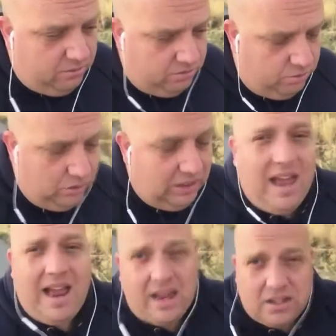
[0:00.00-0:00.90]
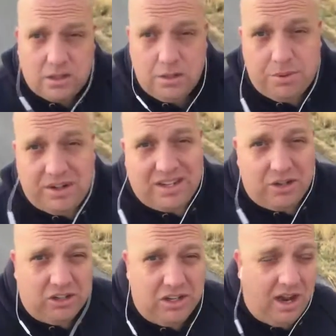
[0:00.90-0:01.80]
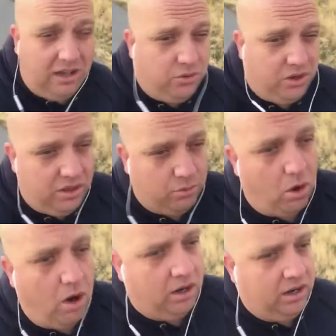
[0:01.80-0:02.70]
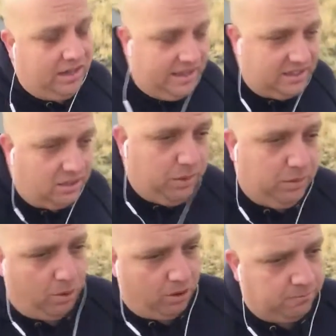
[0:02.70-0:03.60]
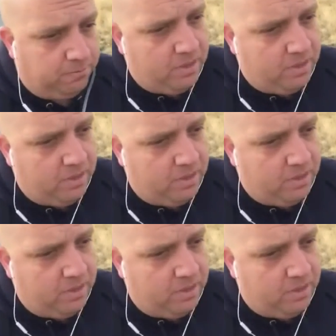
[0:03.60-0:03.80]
relax, but essentially not do anything wrong. And that's the big part.